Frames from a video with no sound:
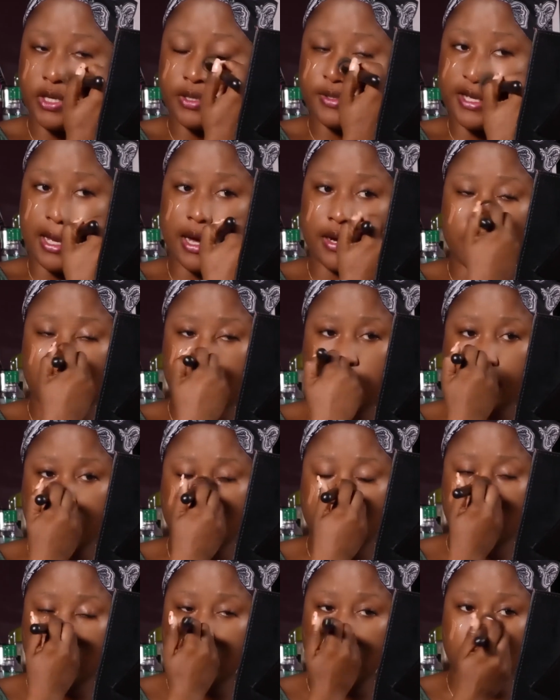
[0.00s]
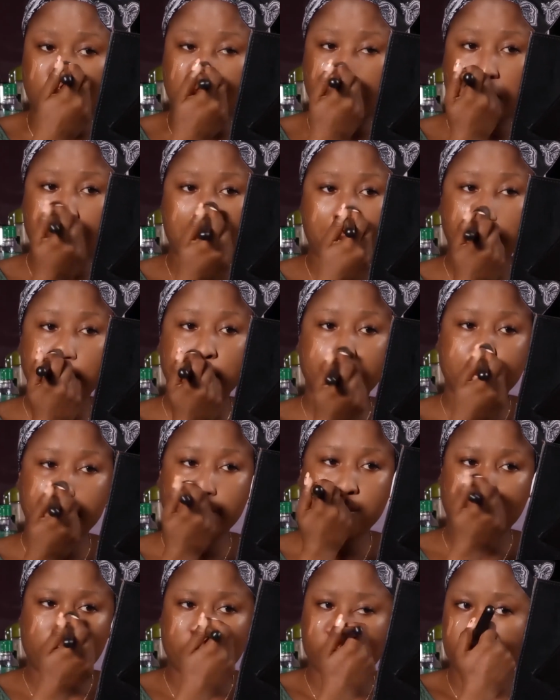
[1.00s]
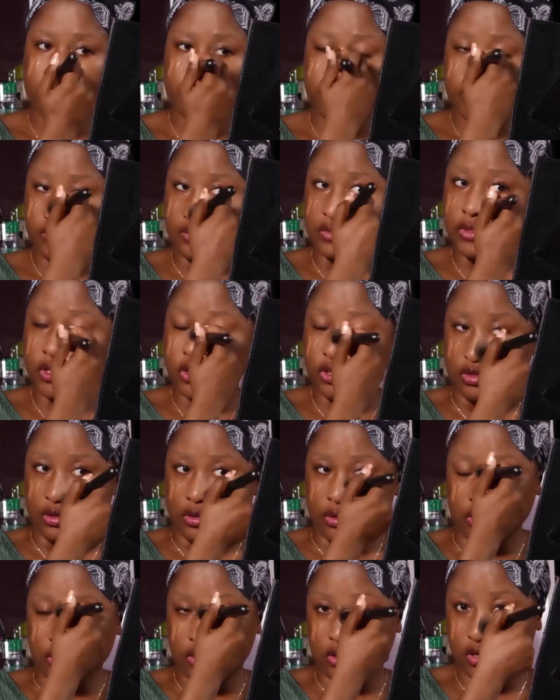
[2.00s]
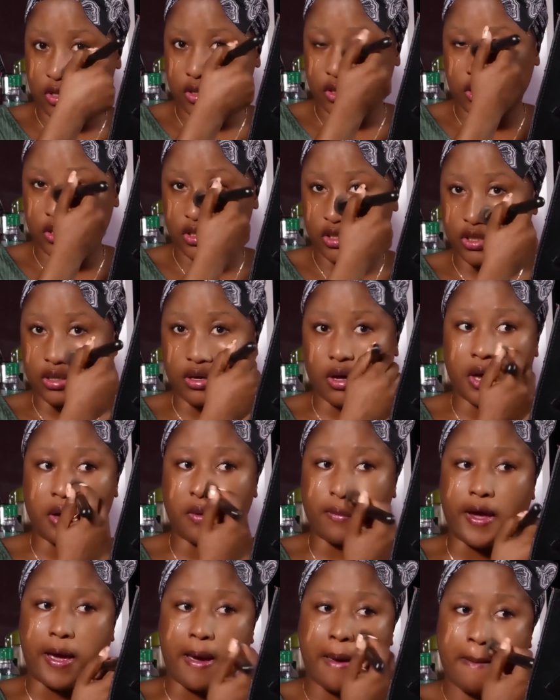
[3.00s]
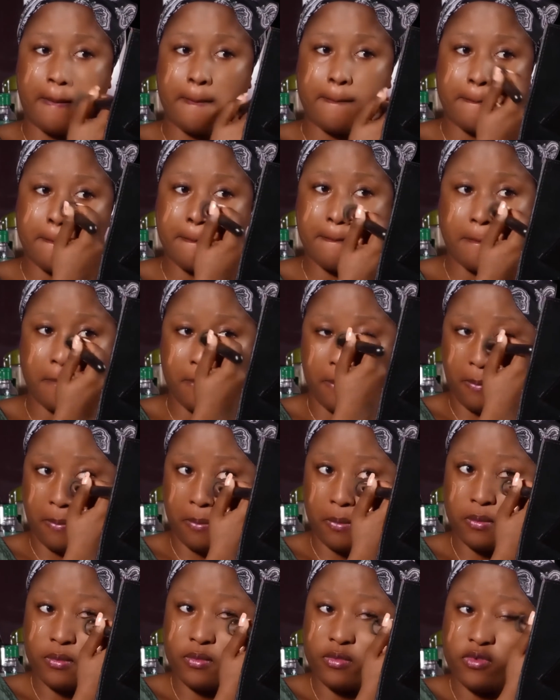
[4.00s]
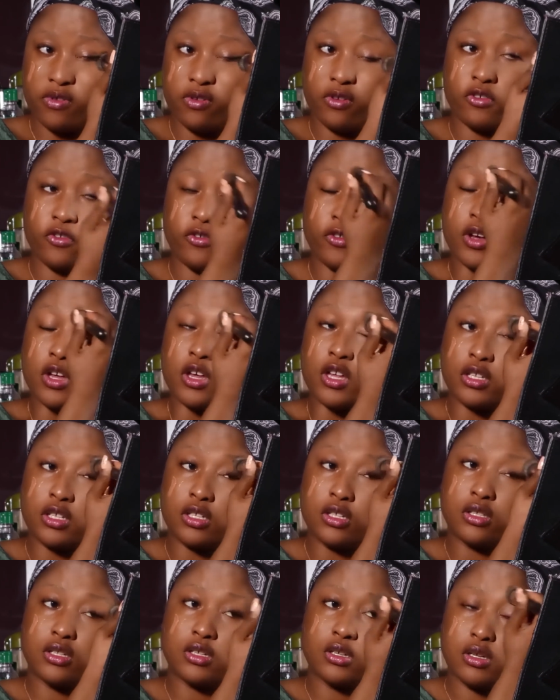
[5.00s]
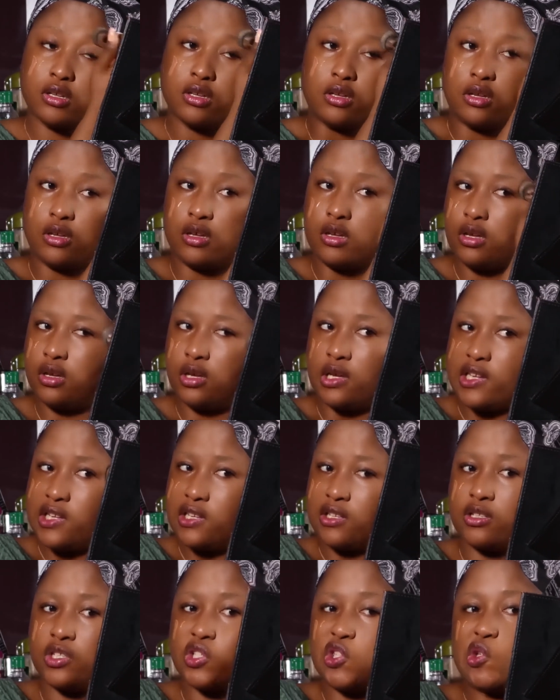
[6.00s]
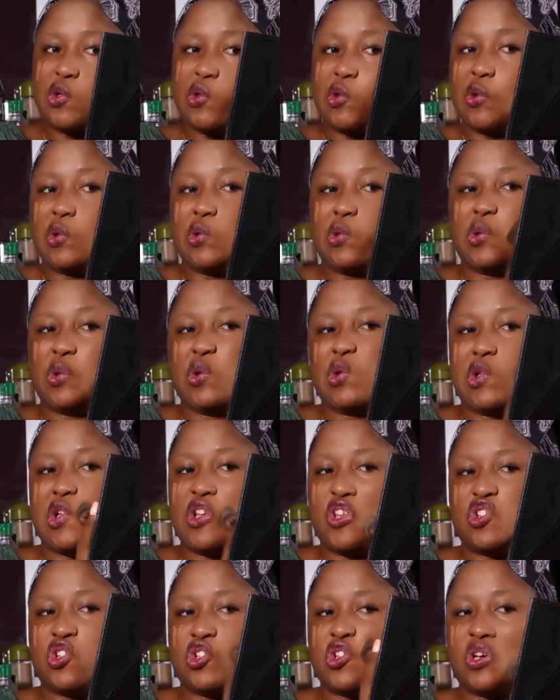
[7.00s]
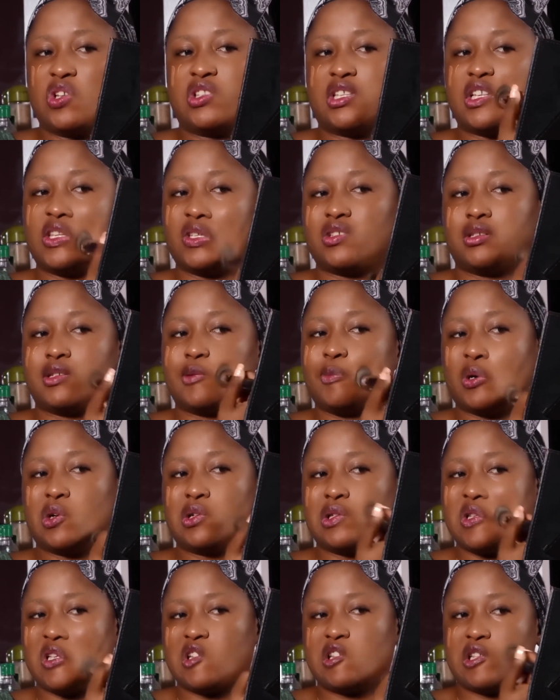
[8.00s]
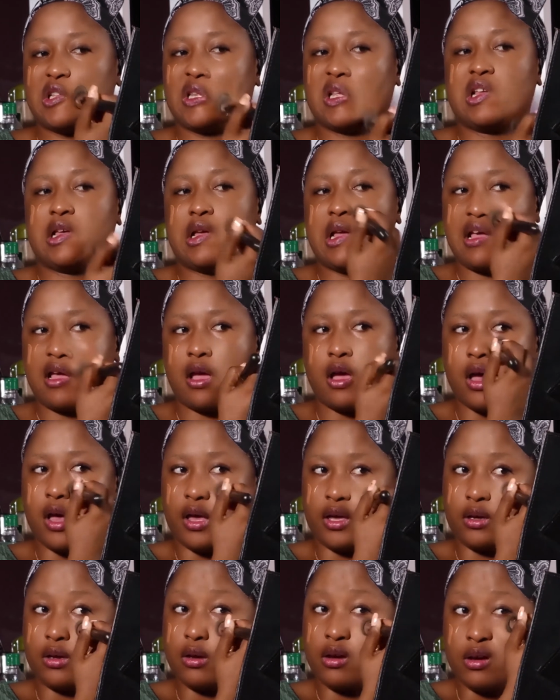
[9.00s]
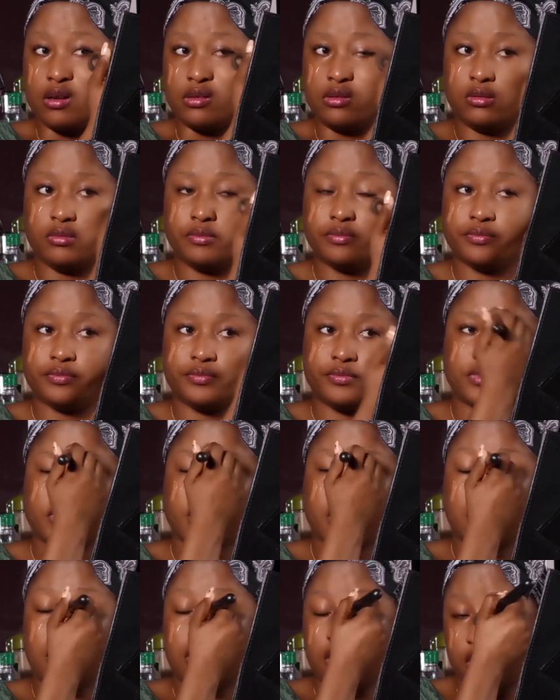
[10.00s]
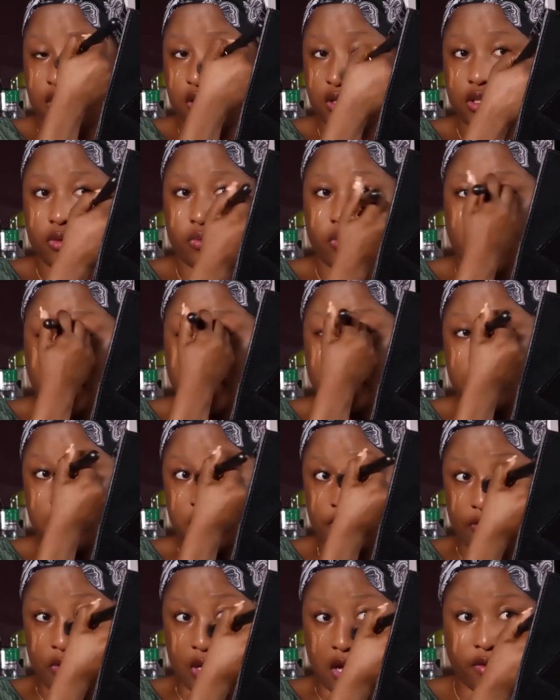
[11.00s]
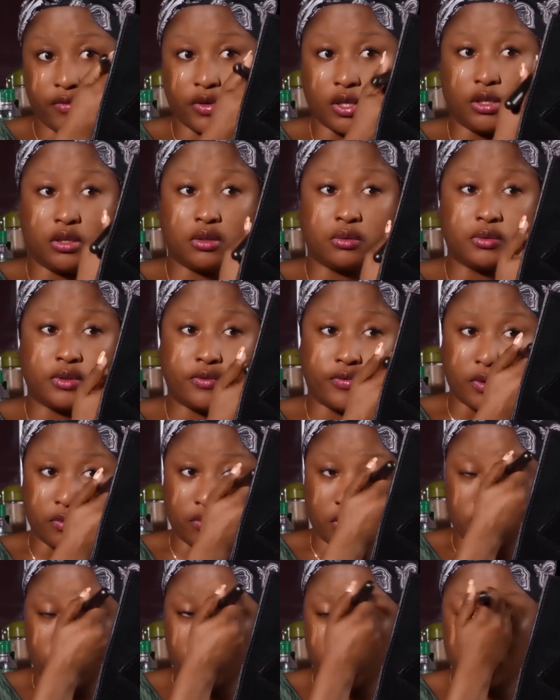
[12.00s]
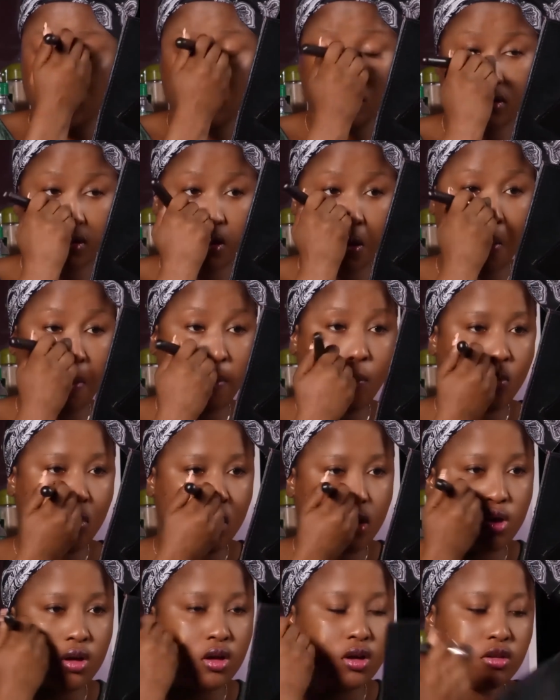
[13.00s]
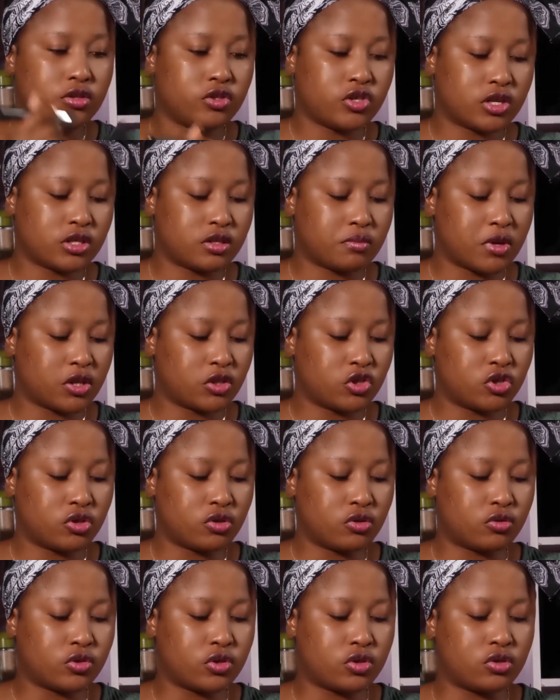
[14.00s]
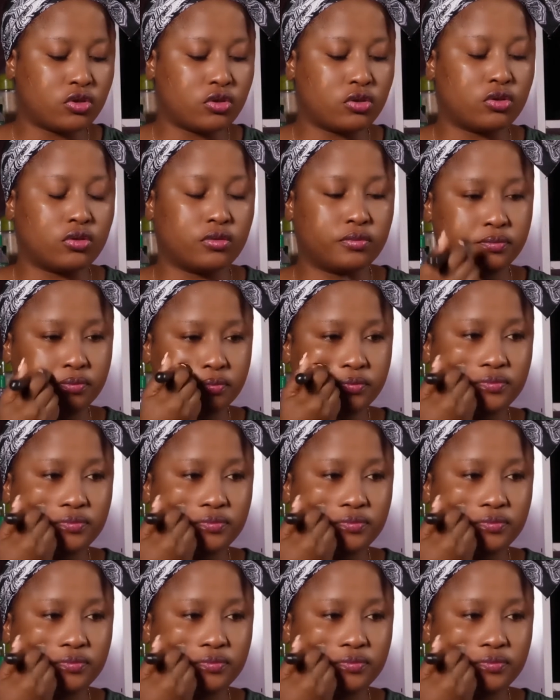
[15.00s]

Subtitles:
darker concealer to conceal the area first, to ensure that the spots are gone. Otherwise, if you have a good foundation, just make sure to